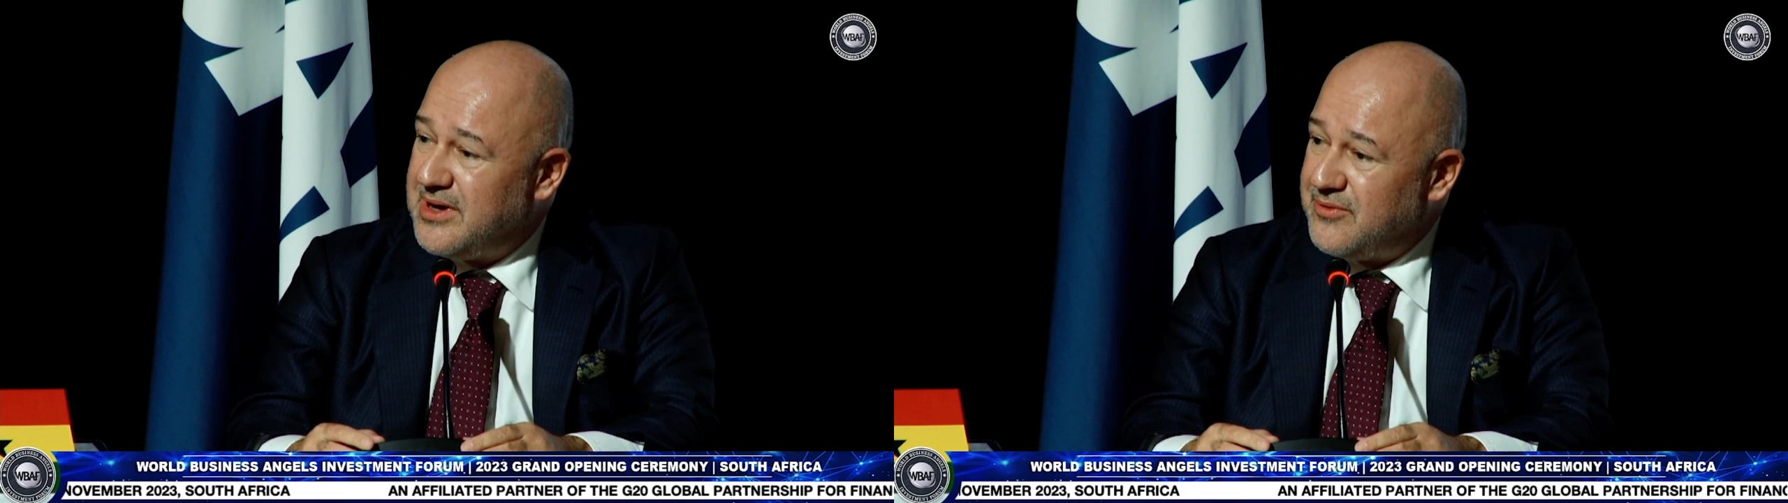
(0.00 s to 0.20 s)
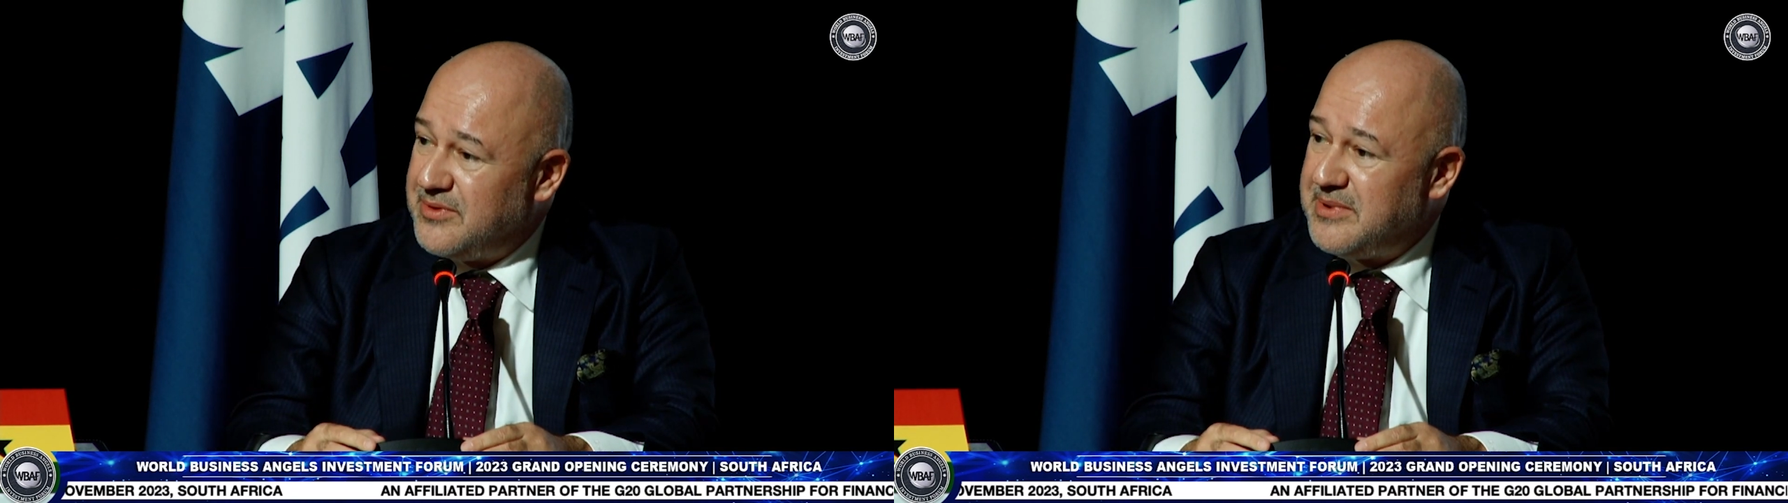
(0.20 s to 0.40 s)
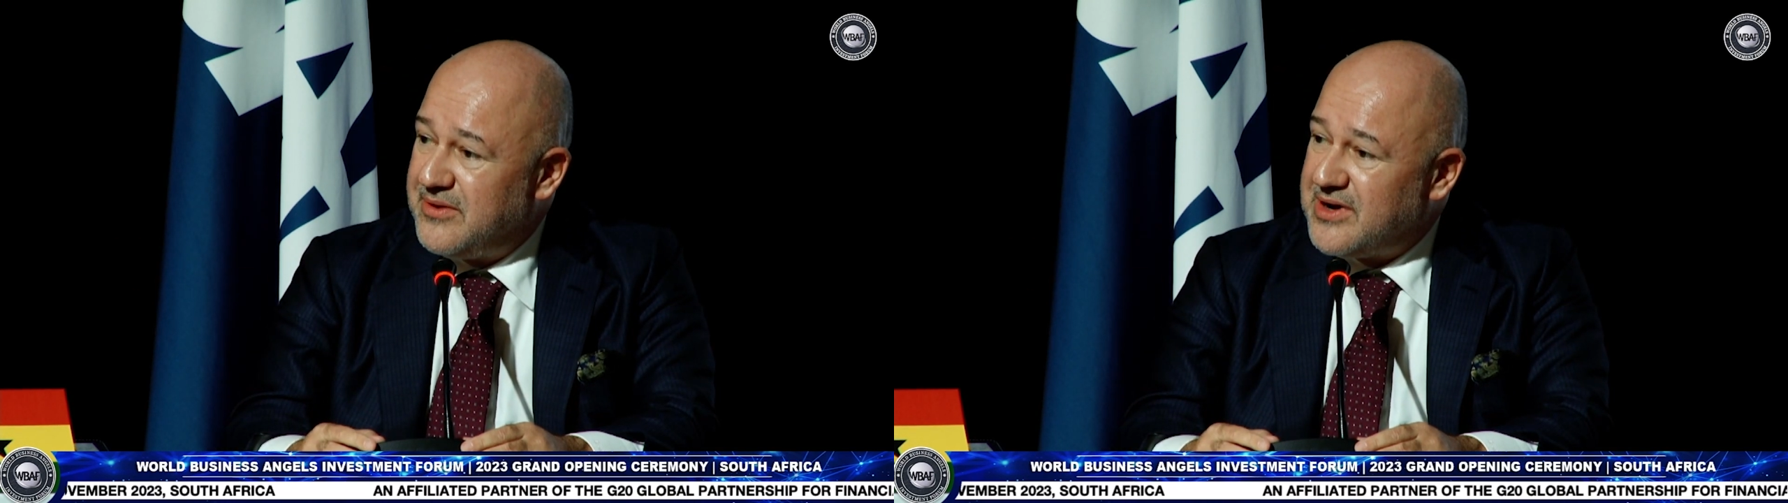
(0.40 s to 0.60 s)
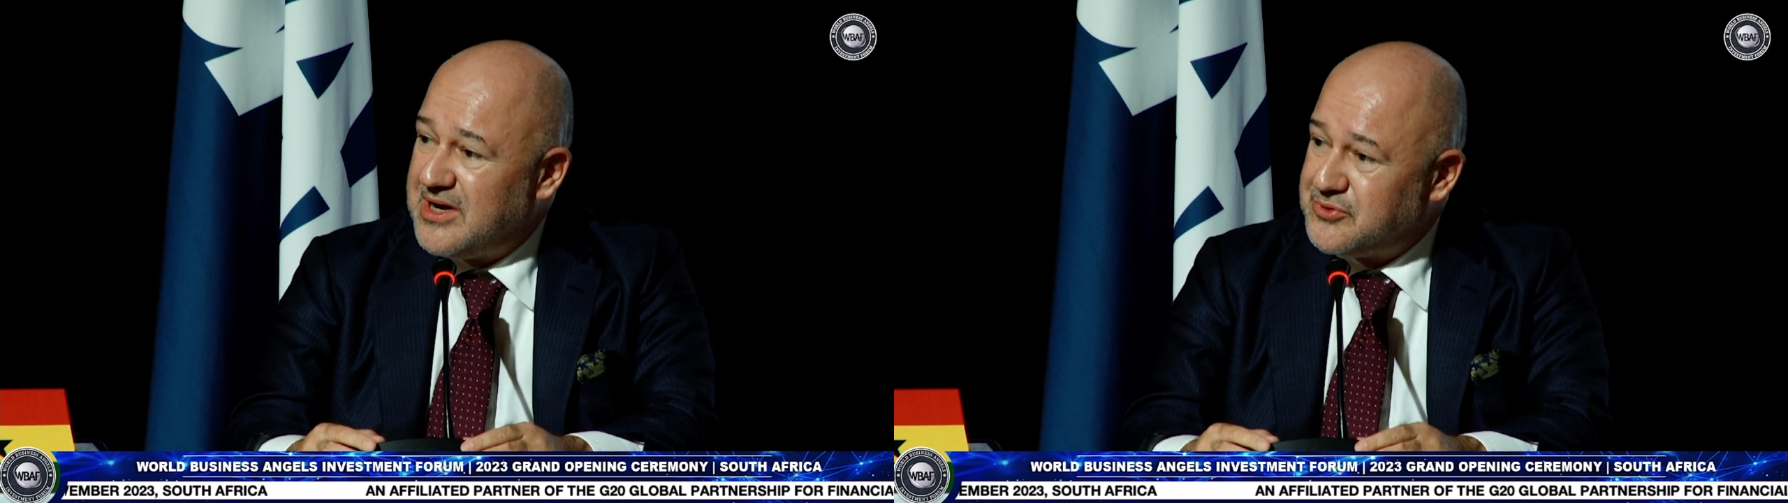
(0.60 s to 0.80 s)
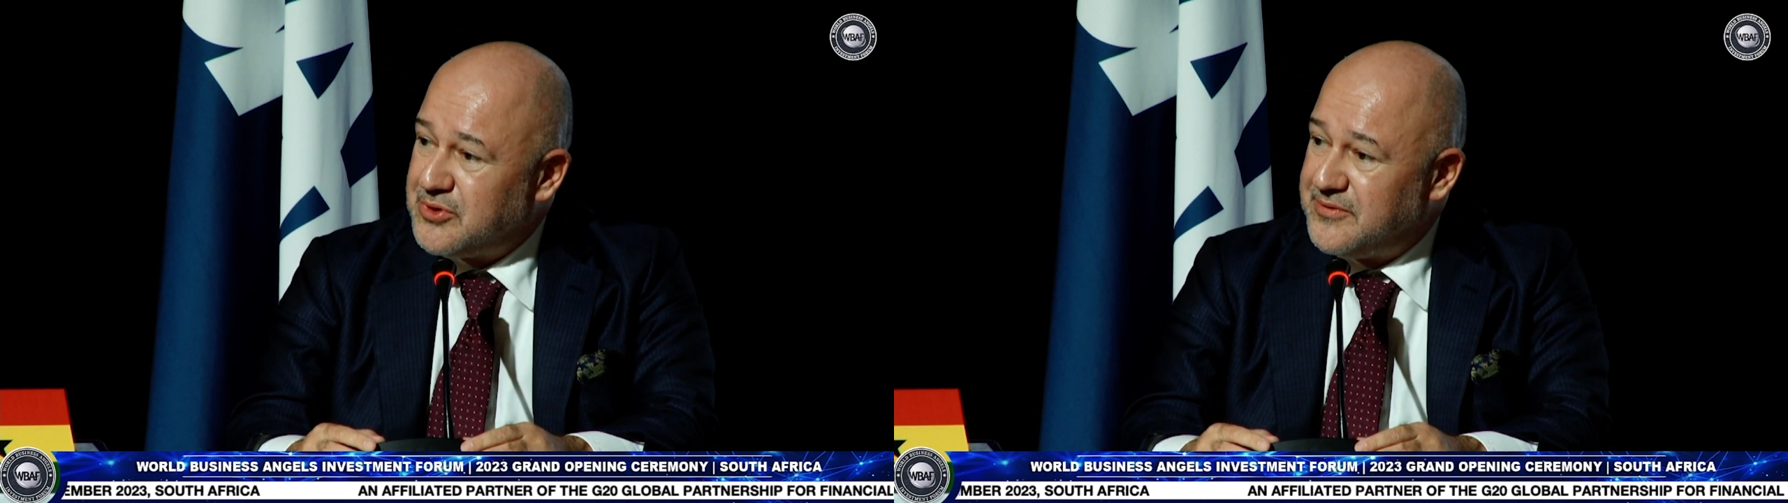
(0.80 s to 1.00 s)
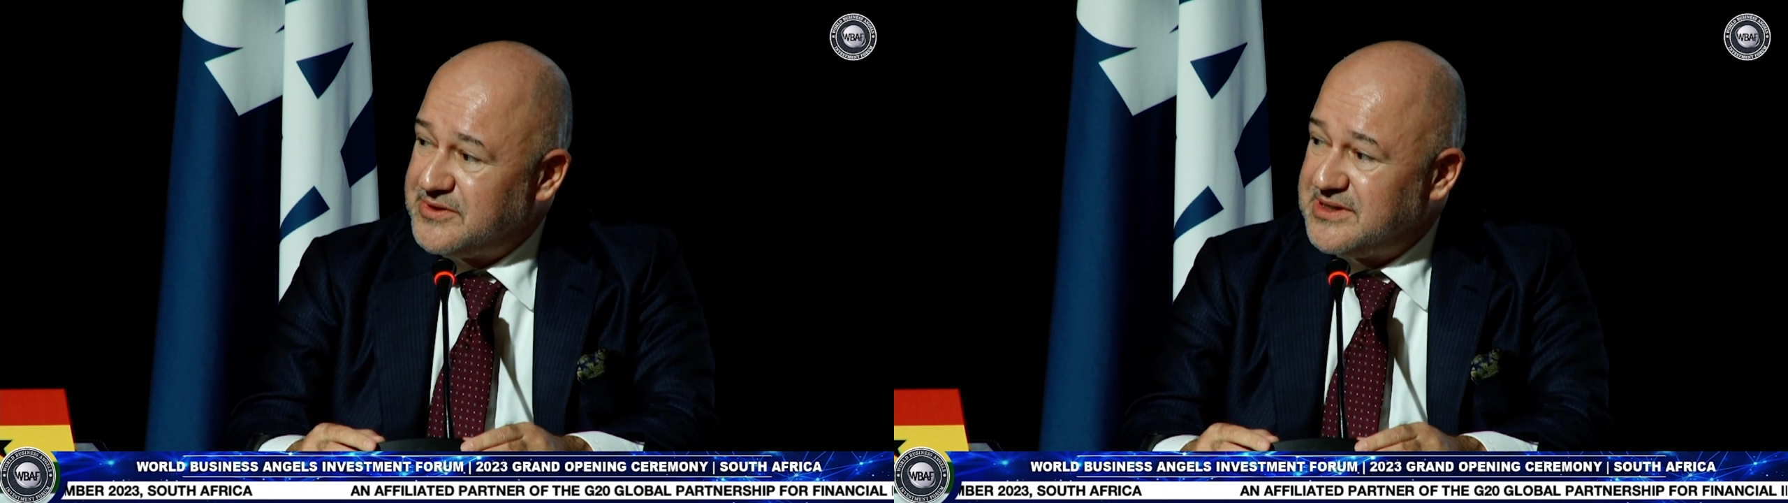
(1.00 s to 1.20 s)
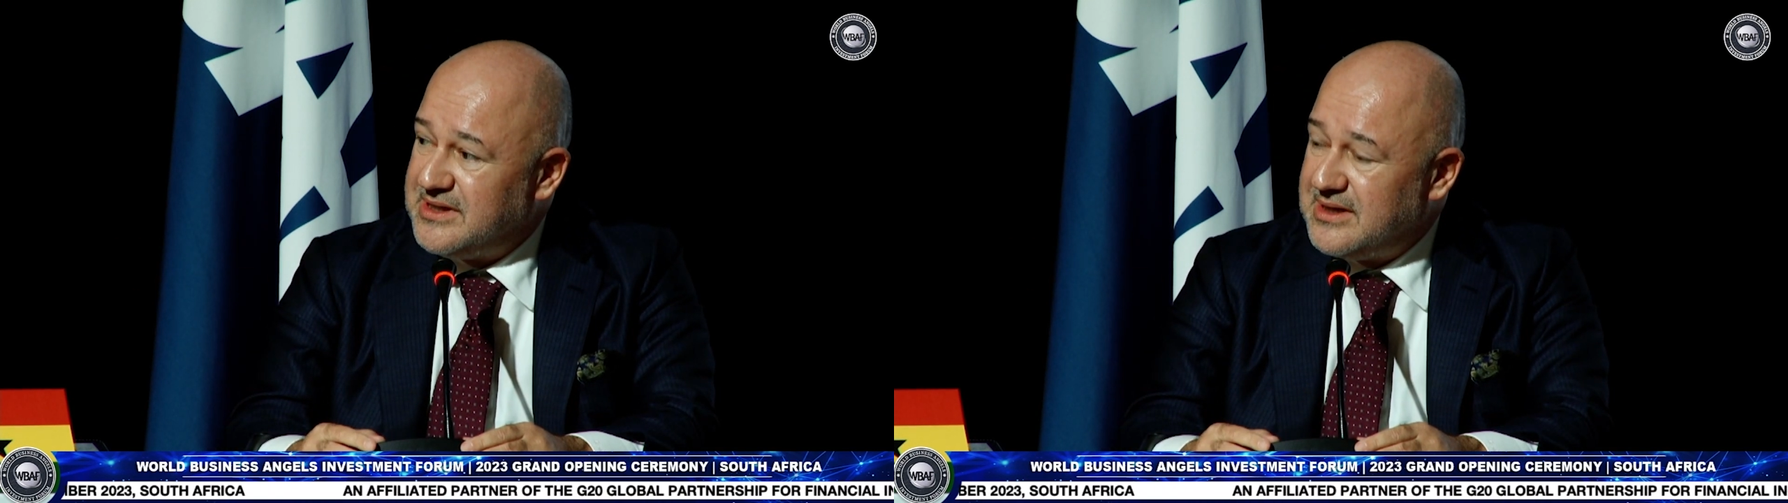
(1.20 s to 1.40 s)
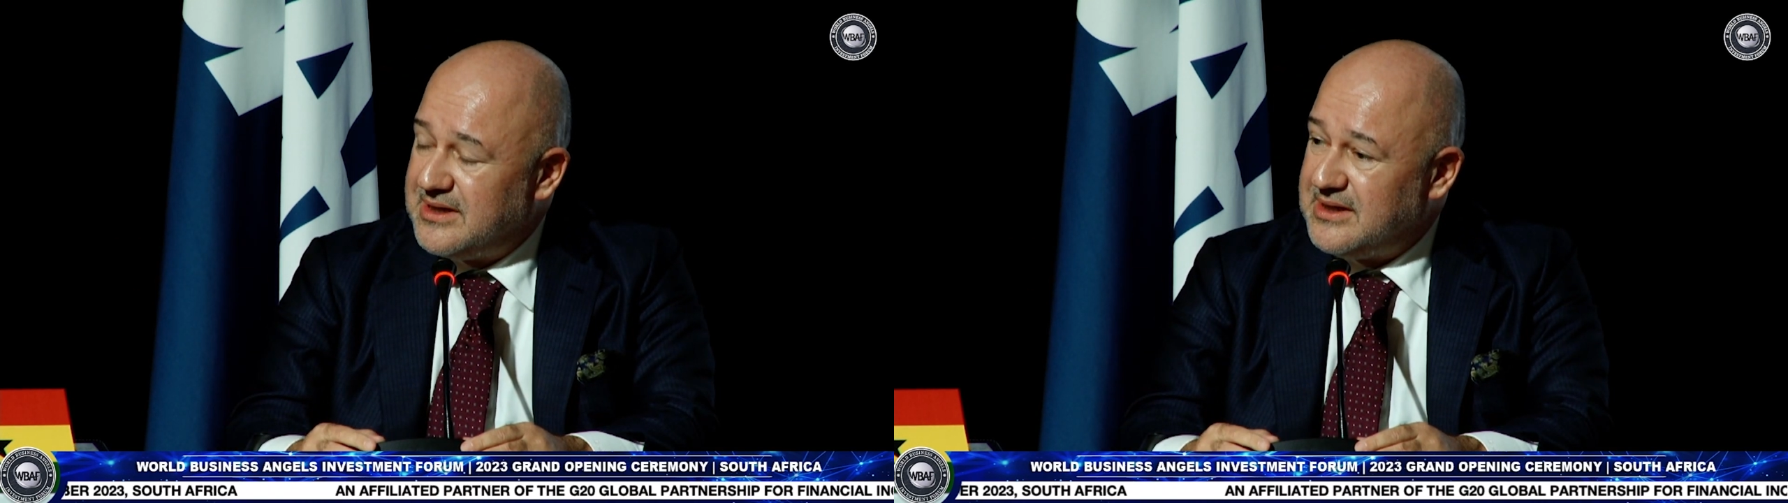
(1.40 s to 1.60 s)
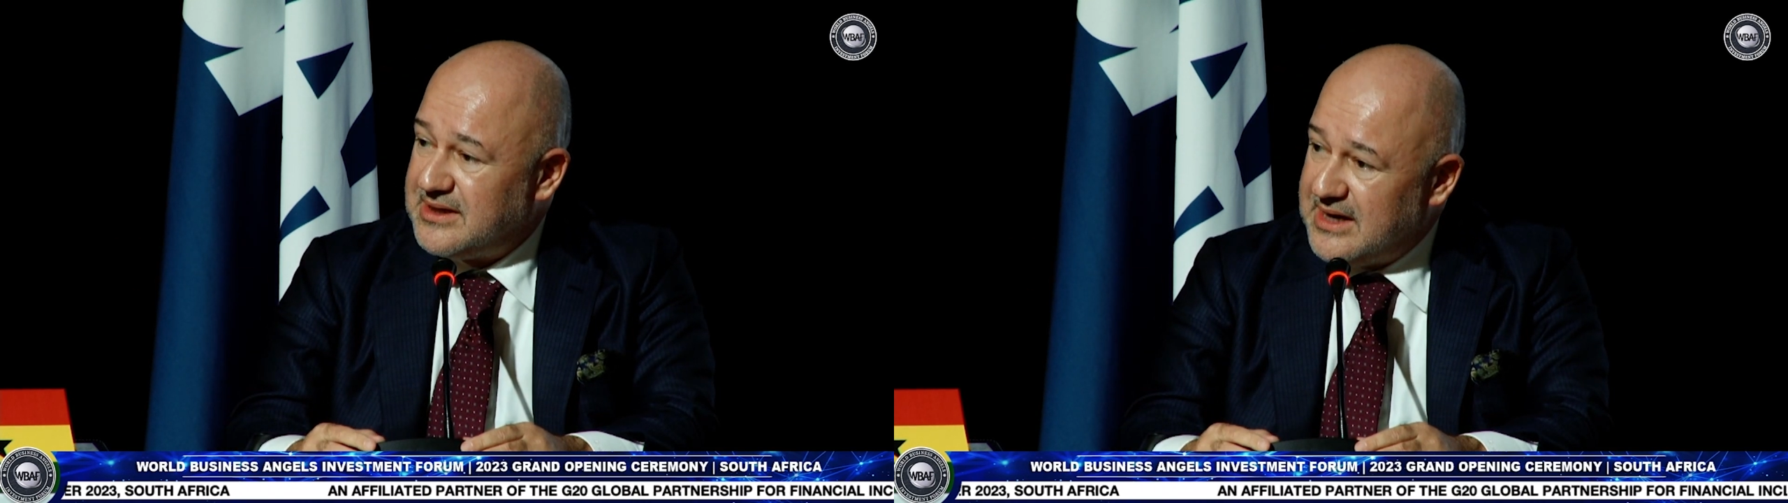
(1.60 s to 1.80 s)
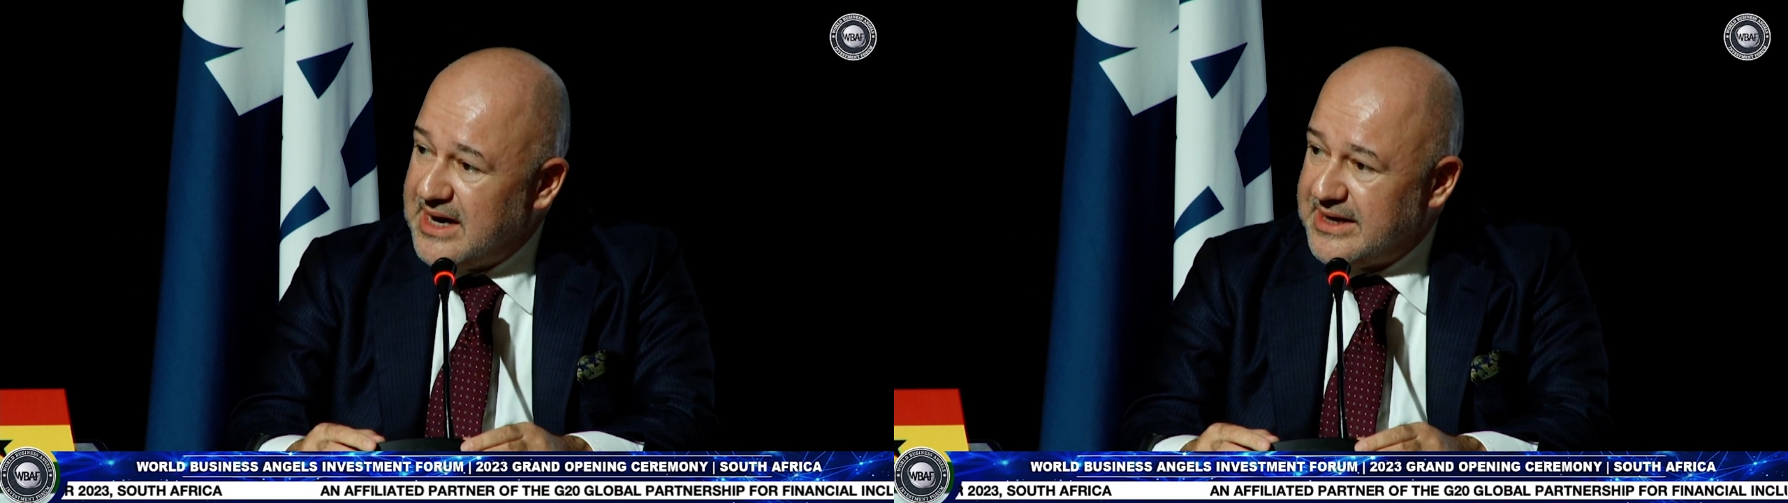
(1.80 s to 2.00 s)
WBAF country office in
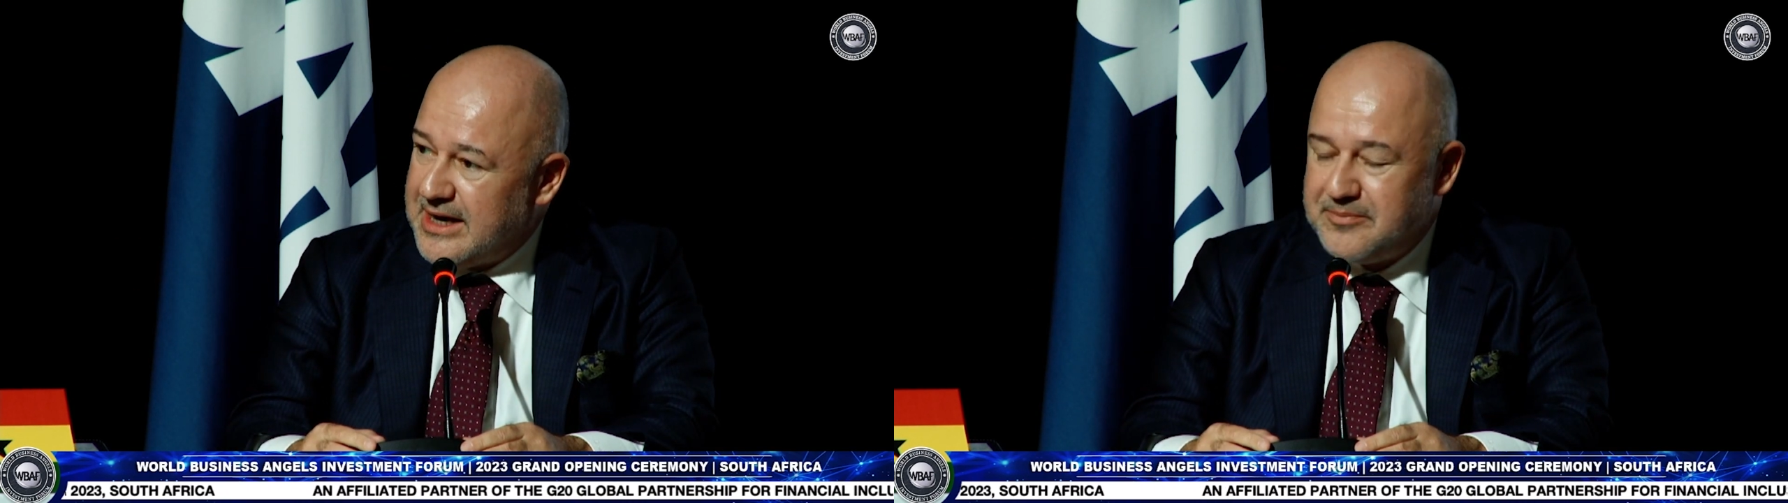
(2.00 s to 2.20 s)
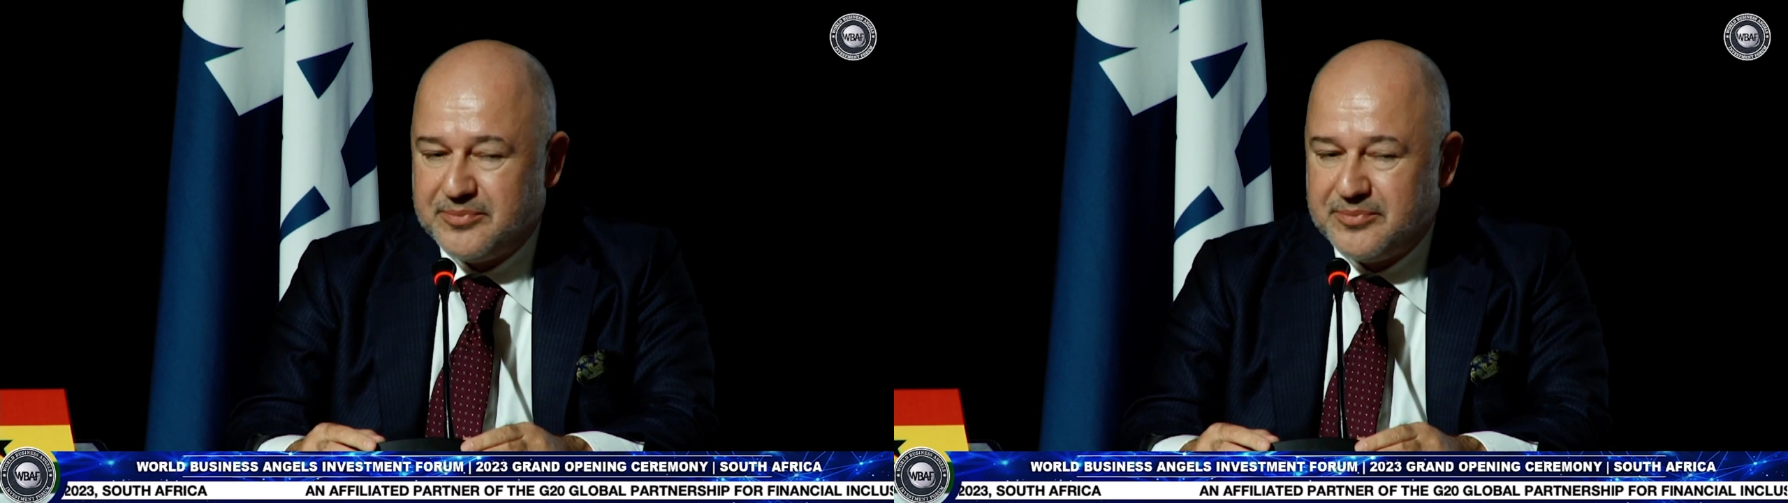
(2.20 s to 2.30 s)
Ghana.